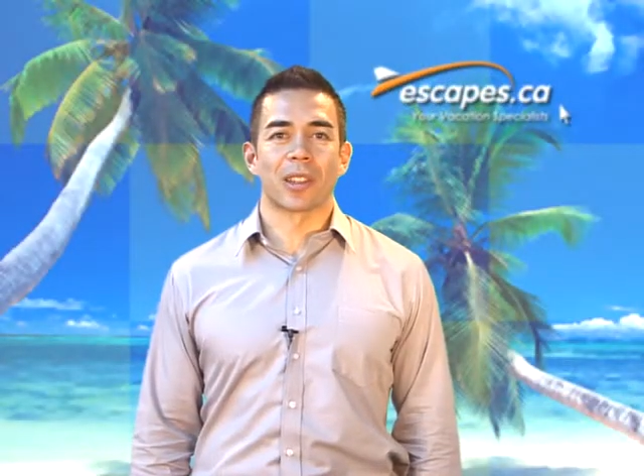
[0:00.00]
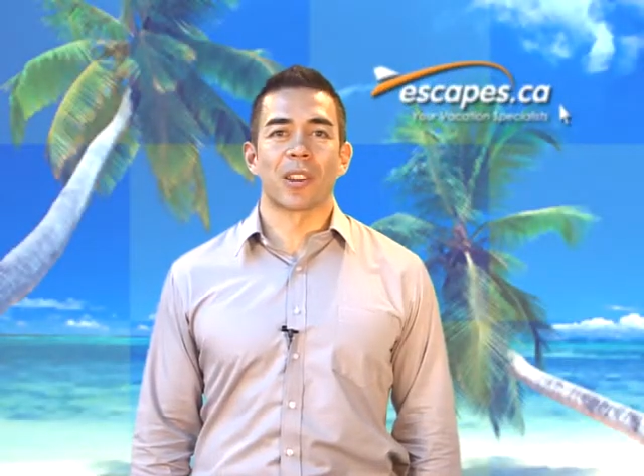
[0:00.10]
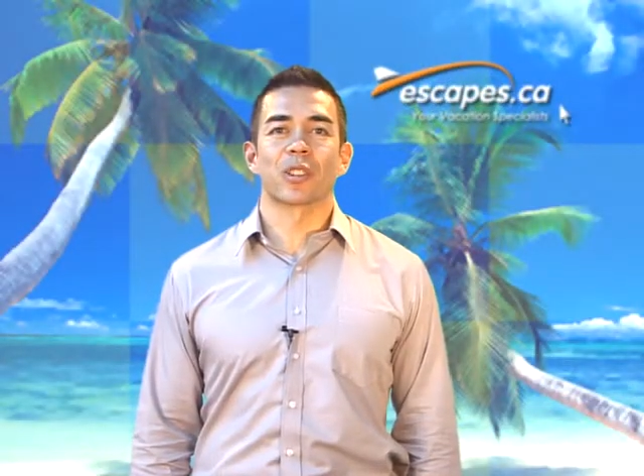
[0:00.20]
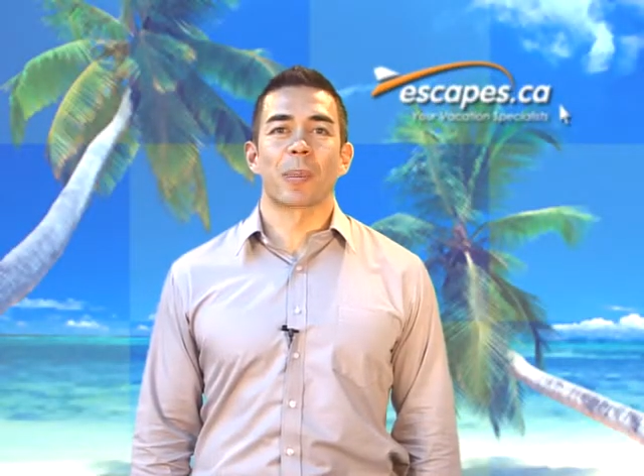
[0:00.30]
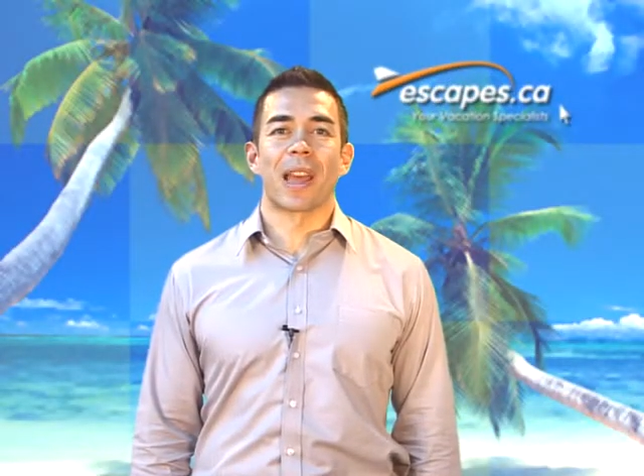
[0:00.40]
and
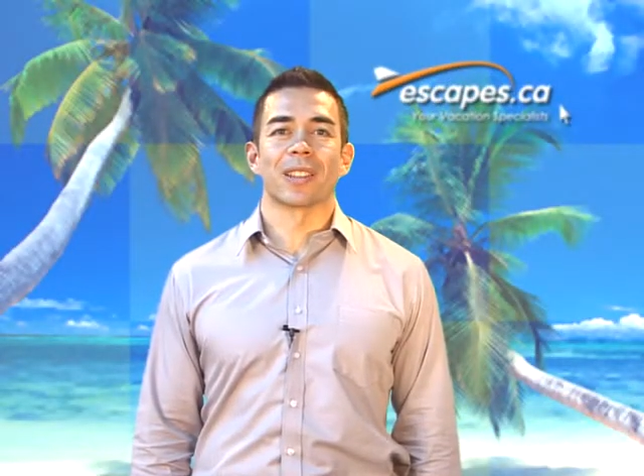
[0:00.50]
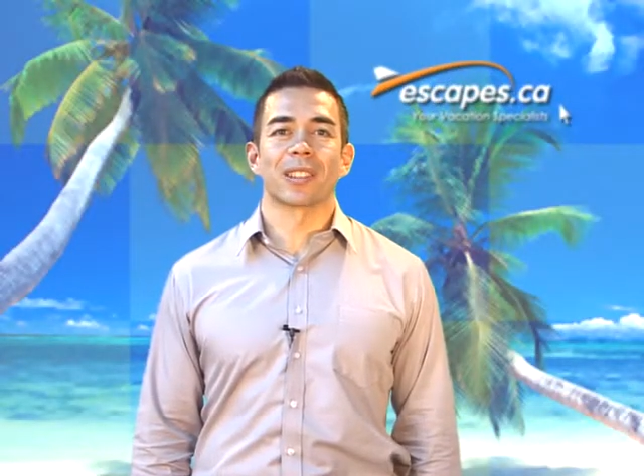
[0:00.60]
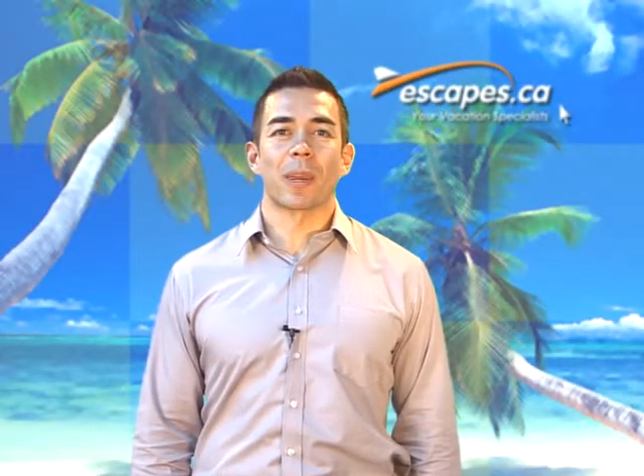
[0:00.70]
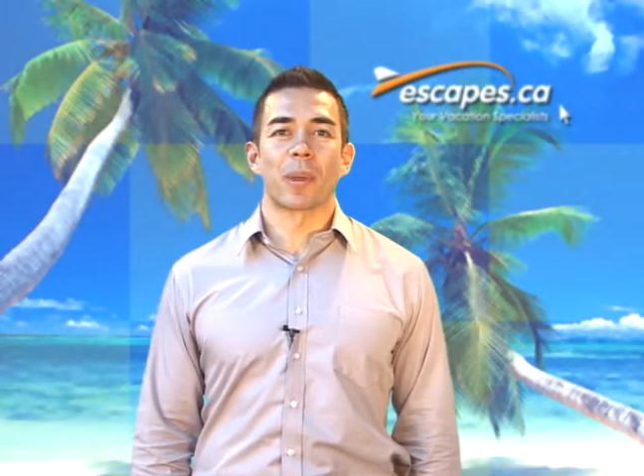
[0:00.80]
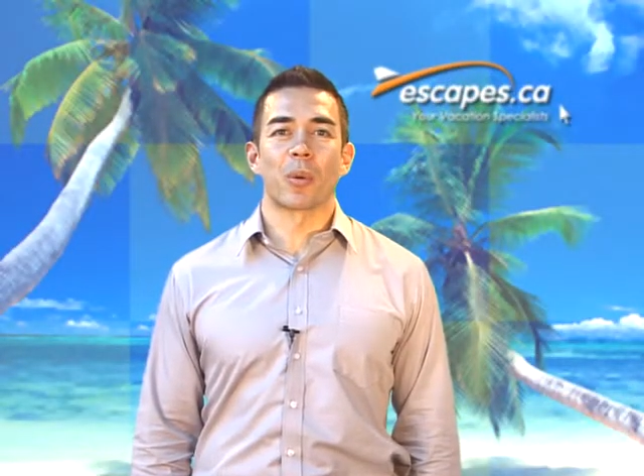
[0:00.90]
here's my
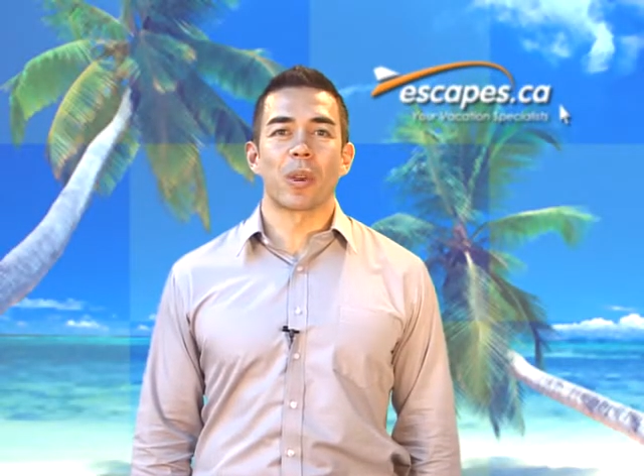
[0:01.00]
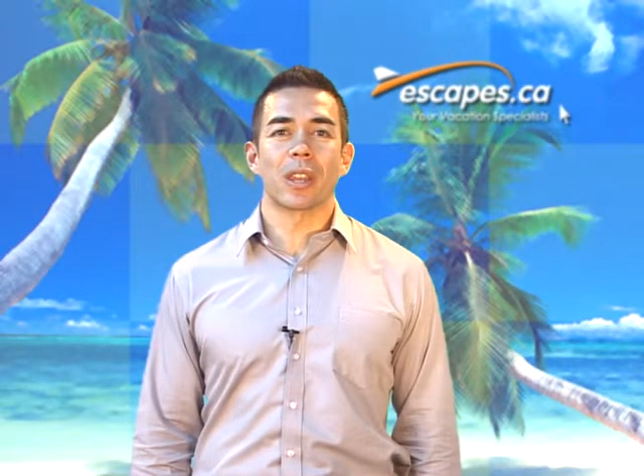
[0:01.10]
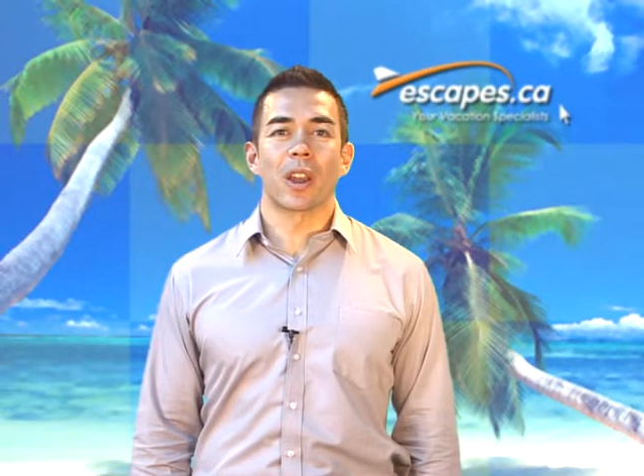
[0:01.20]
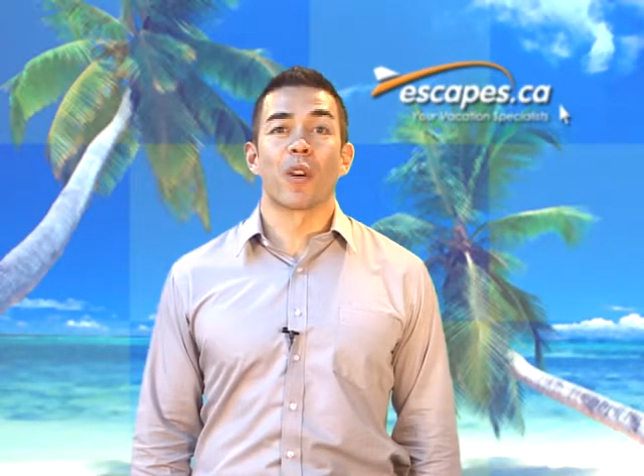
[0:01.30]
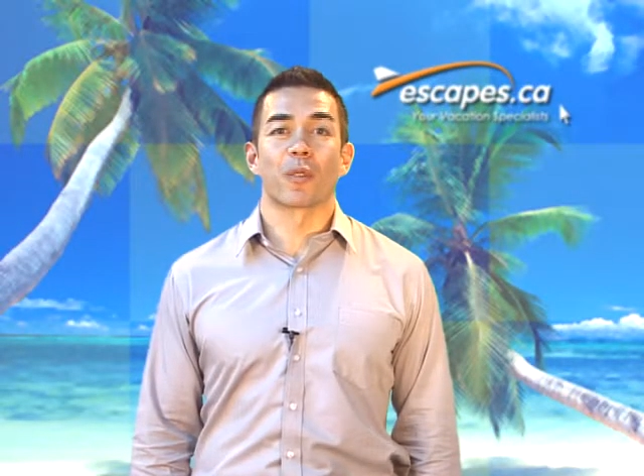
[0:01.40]
escape of the
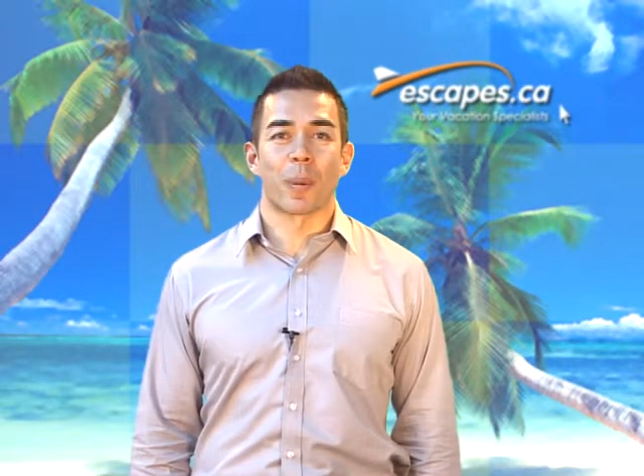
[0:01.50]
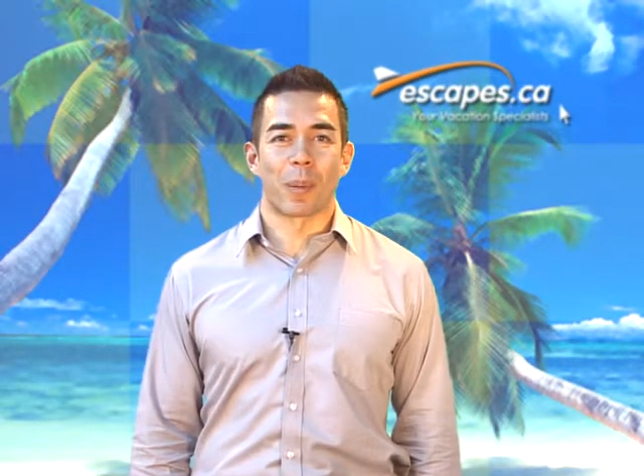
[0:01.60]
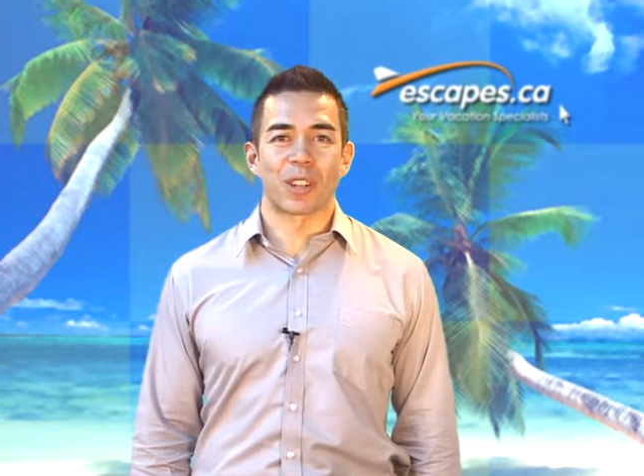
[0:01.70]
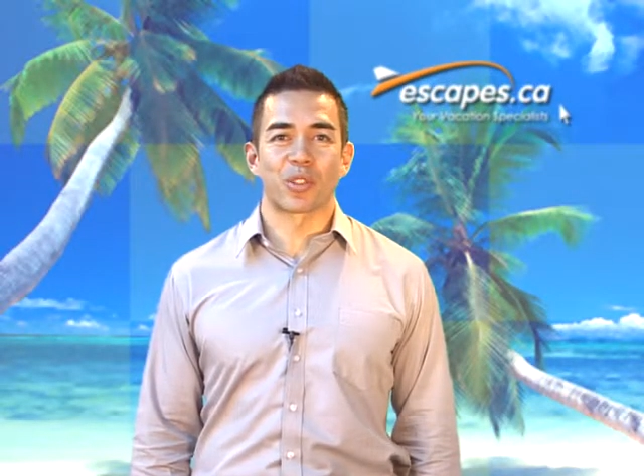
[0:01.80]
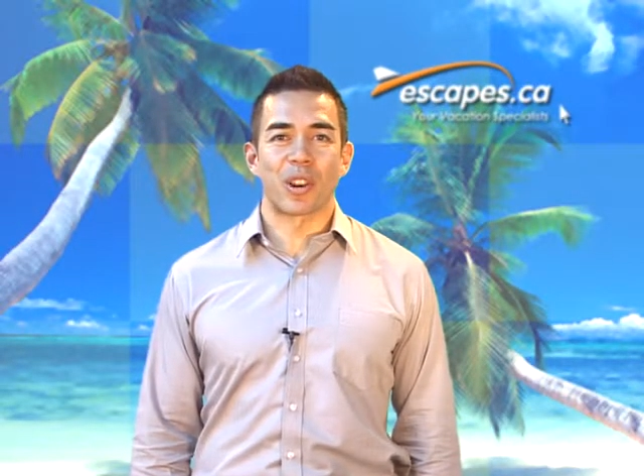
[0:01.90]
week from
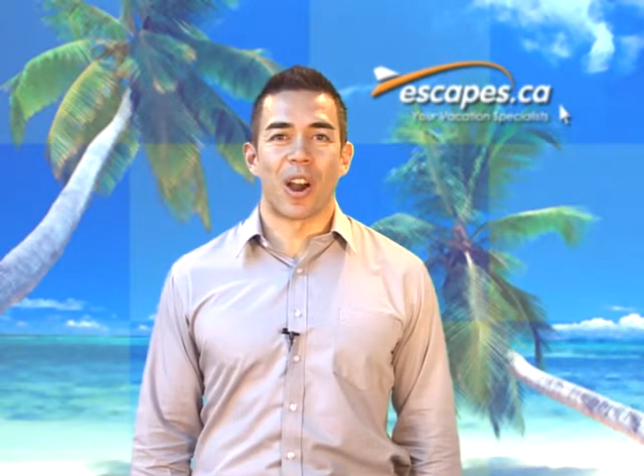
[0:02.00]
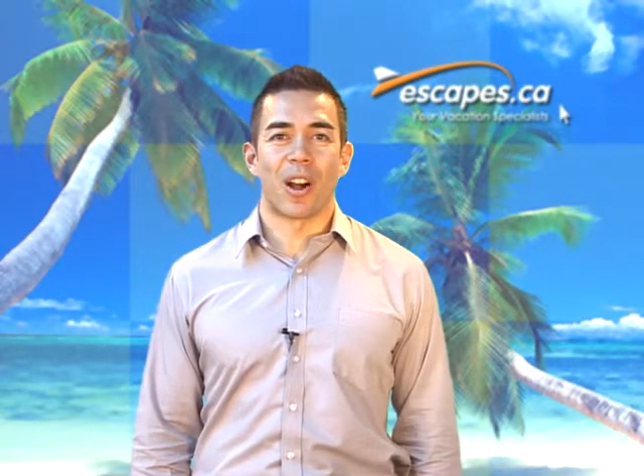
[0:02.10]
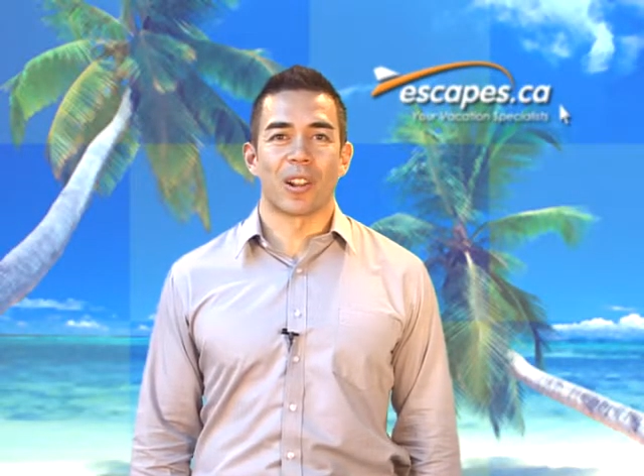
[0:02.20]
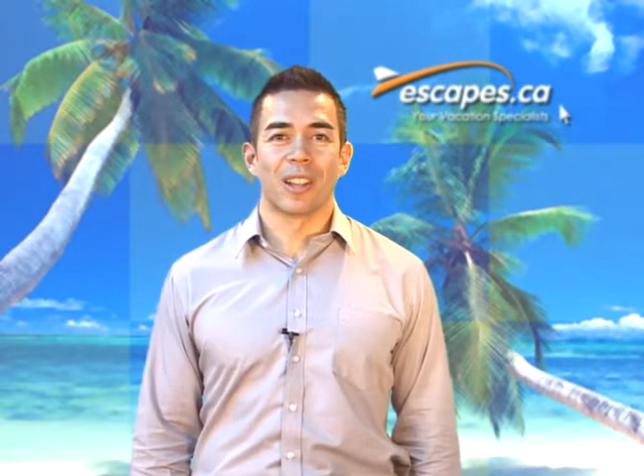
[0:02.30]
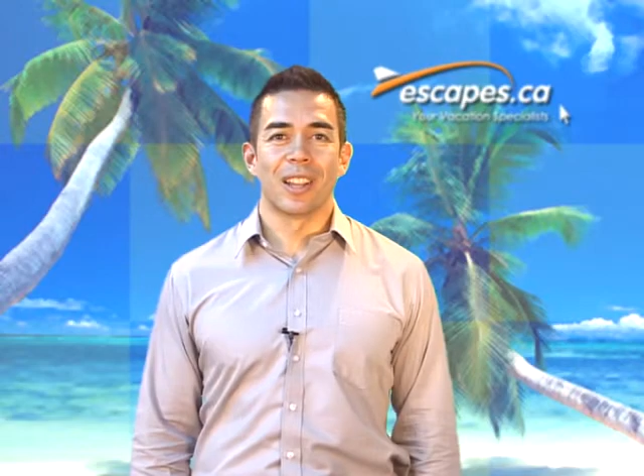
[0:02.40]

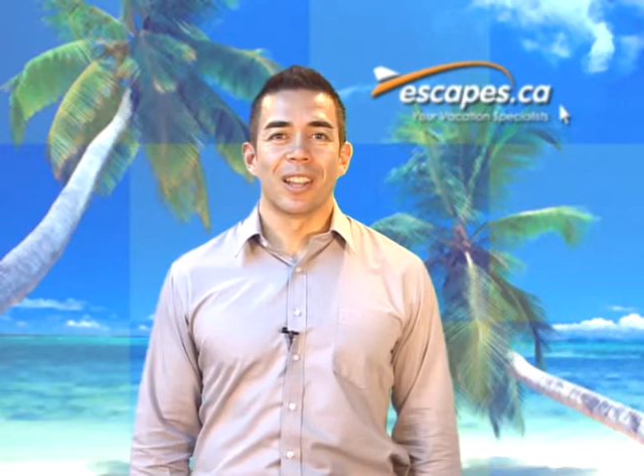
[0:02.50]
Montreal.